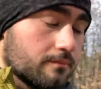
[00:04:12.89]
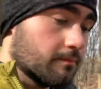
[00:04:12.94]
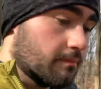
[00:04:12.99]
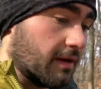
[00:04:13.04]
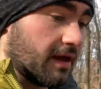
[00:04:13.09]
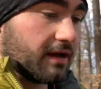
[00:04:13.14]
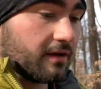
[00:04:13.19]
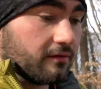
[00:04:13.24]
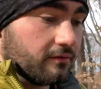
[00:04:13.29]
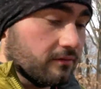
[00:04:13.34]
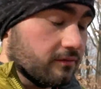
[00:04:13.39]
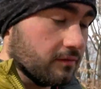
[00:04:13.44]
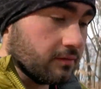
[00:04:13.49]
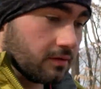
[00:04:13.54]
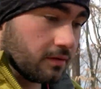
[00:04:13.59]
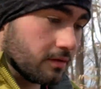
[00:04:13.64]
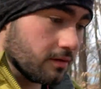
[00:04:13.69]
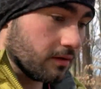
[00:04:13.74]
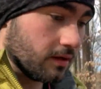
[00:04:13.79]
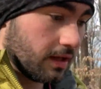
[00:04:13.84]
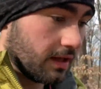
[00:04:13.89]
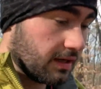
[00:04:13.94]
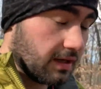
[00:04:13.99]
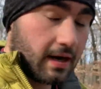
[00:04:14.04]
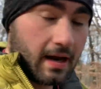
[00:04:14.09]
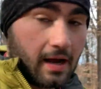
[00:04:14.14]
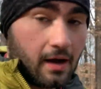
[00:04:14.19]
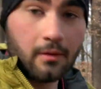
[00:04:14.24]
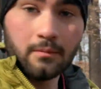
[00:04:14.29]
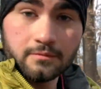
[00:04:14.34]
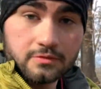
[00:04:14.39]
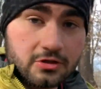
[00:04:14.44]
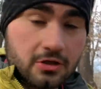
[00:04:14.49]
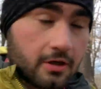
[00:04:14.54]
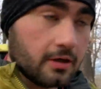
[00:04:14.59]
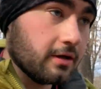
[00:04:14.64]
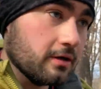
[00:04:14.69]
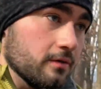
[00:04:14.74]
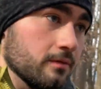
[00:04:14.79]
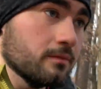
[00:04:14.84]
back and in and out
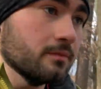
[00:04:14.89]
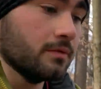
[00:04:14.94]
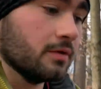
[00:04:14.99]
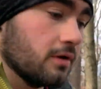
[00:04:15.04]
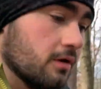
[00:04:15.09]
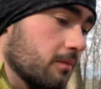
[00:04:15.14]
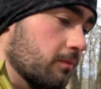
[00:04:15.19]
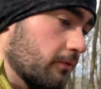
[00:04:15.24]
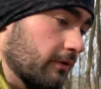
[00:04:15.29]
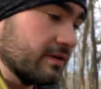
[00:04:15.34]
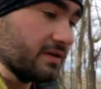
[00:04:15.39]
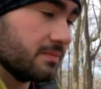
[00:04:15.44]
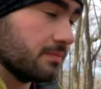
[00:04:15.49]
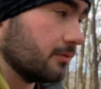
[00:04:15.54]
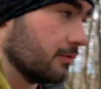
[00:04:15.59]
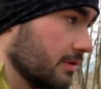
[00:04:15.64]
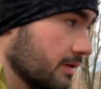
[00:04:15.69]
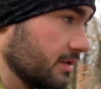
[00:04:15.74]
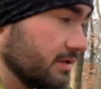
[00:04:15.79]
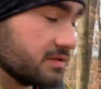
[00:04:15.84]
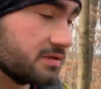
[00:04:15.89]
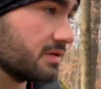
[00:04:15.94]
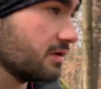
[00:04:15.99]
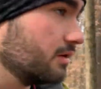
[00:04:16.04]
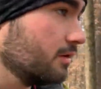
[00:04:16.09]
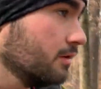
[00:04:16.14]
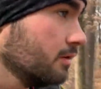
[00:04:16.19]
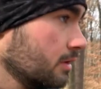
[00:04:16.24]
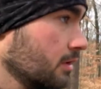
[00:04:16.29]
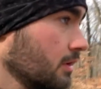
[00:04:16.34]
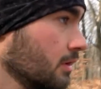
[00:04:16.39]
trail, you know, point to point. So